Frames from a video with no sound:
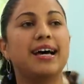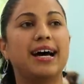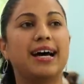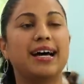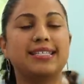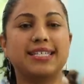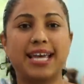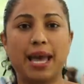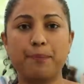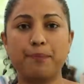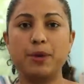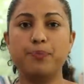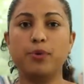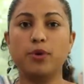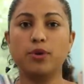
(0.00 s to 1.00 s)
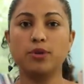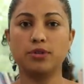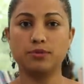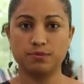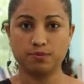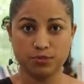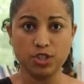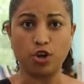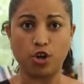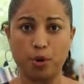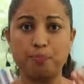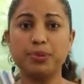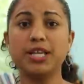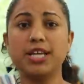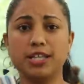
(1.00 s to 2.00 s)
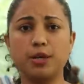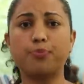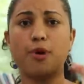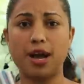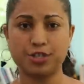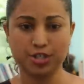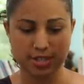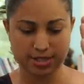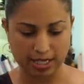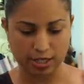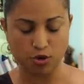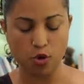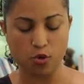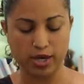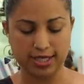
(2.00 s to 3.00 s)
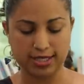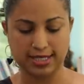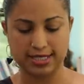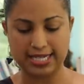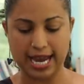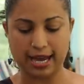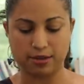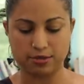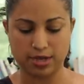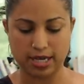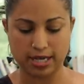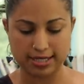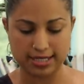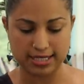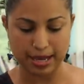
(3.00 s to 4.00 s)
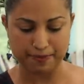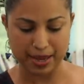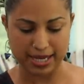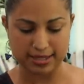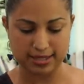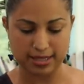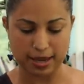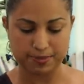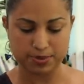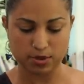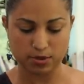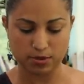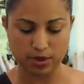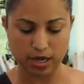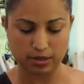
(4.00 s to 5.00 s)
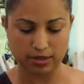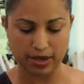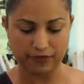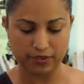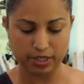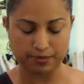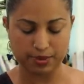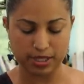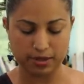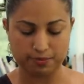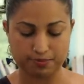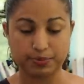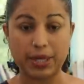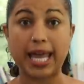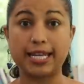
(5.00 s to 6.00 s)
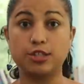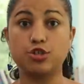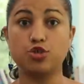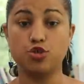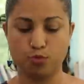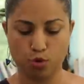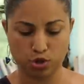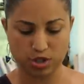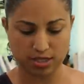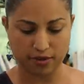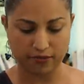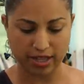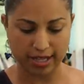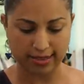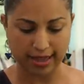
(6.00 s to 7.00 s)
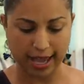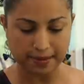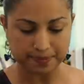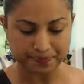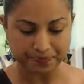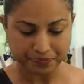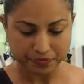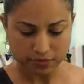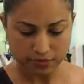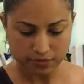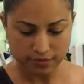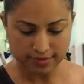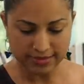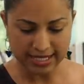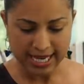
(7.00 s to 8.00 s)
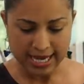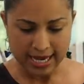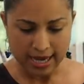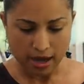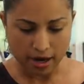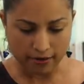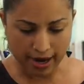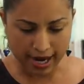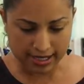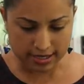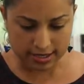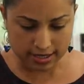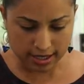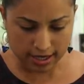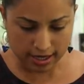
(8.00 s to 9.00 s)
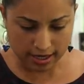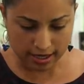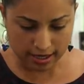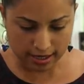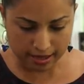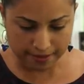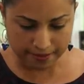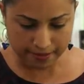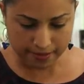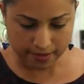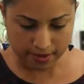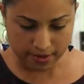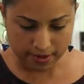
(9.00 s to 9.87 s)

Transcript: uh, to get people you know, completing the projects and going down uh, step by step. So I'll definitely be planning to do more stuff like that. All right. Um,